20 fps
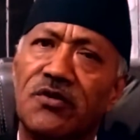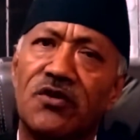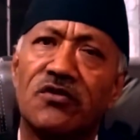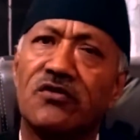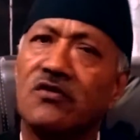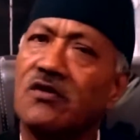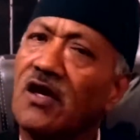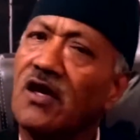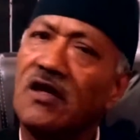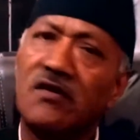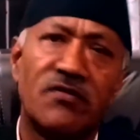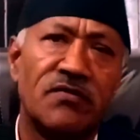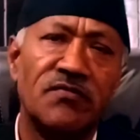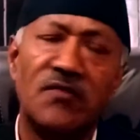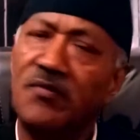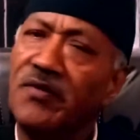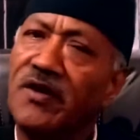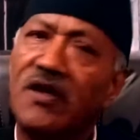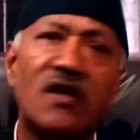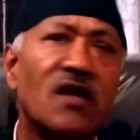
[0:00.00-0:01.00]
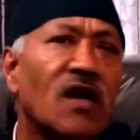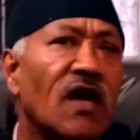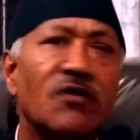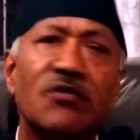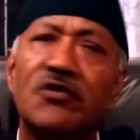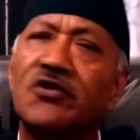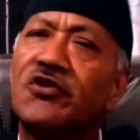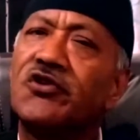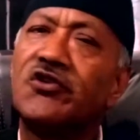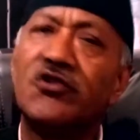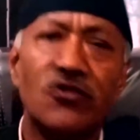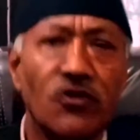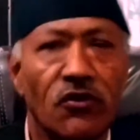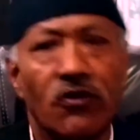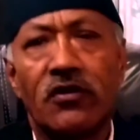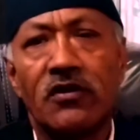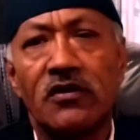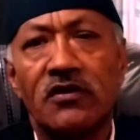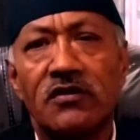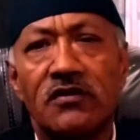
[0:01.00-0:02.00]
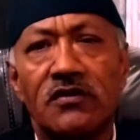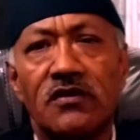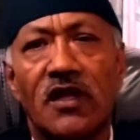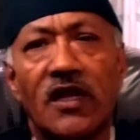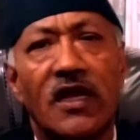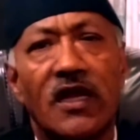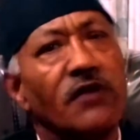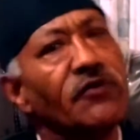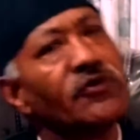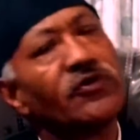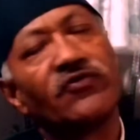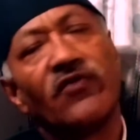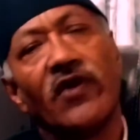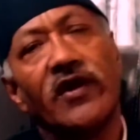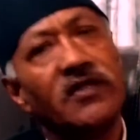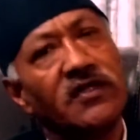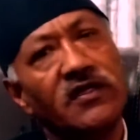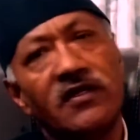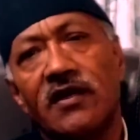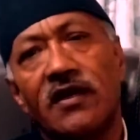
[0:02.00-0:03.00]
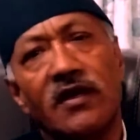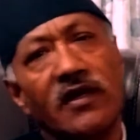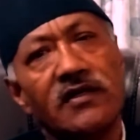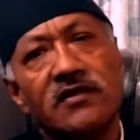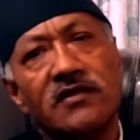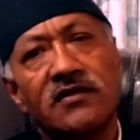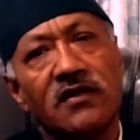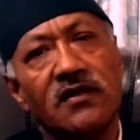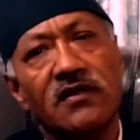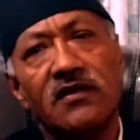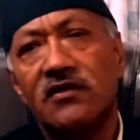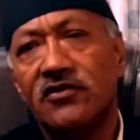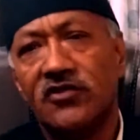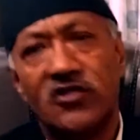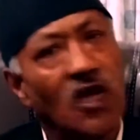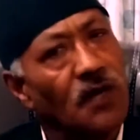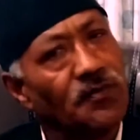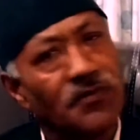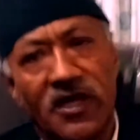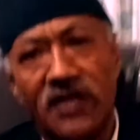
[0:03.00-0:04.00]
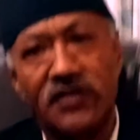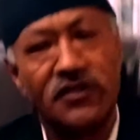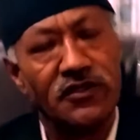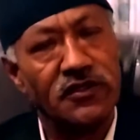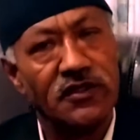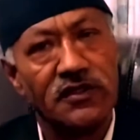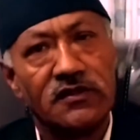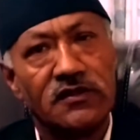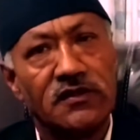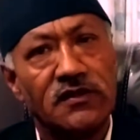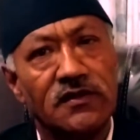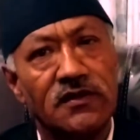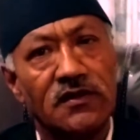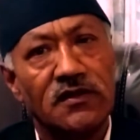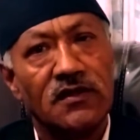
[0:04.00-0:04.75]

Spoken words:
because right from the beginning I was sure that I was fighting as job candidate.